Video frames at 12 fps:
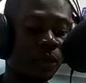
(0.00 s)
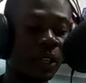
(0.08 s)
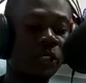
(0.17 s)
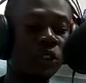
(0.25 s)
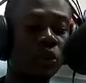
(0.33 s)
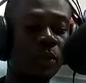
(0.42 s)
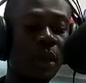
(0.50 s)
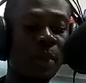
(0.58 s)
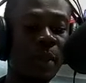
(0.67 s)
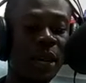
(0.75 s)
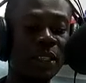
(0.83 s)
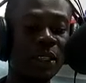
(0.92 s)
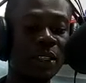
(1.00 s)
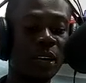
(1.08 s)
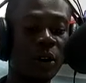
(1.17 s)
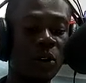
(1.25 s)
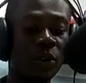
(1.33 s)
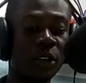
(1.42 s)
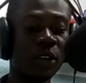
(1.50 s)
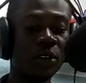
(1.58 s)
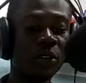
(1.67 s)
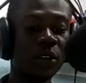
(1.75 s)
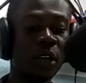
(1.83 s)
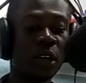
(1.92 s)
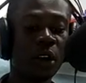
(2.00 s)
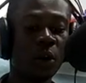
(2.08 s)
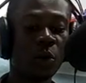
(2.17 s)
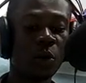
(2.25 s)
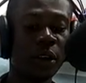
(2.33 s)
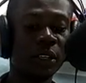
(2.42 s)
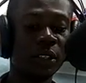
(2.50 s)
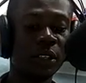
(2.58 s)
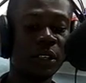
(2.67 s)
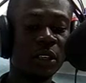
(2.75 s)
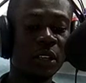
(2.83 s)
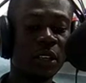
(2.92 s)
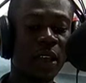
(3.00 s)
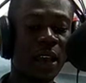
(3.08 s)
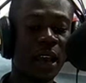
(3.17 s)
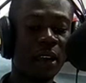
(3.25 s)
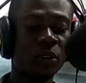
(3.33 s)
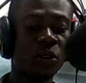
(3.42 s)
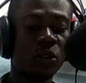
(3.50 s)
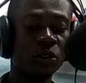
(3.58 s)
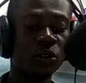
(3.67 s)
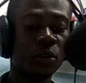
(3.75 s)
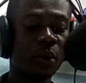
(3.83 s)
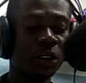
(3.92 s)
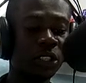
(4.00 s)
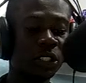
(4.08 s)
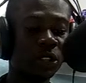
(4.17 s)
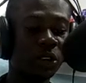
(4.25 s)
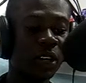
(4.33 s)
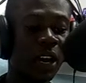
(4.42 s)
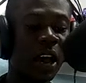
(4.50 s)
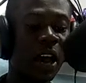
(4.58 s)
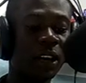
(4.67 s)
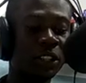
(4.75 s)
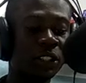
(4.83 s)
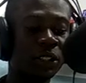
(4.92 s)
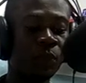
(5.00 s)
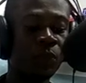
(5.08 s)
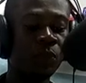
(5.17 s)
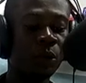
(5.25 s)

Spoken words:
The 2 men met their ordeal when they had gone to monitor the hatch,